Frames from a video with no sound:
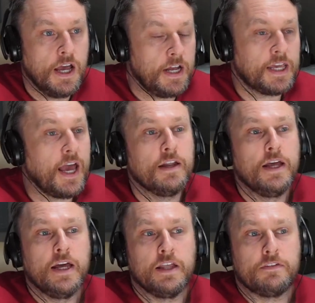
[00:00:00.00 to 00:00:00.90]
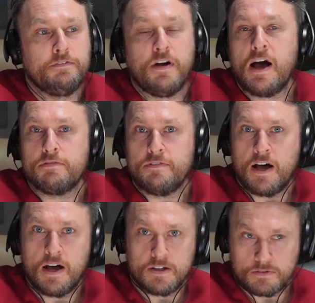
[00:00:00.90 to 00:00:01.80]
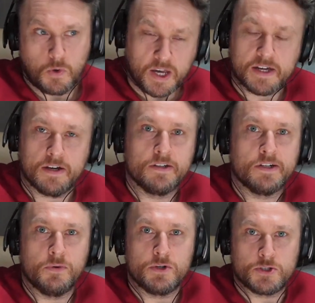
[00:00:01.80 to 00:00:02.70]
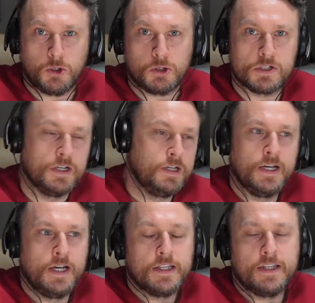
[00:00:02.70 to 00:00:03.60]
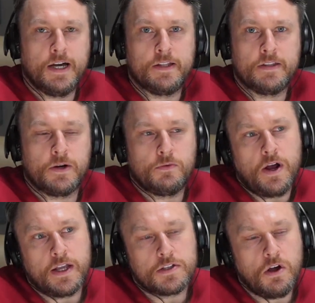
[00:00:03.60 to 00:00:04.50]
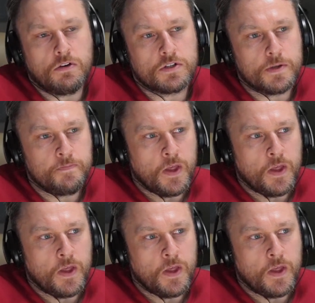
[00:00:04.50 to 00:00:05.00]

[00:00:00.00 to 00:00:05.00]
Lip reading: And again, it's far, far quicker a result than writing songs.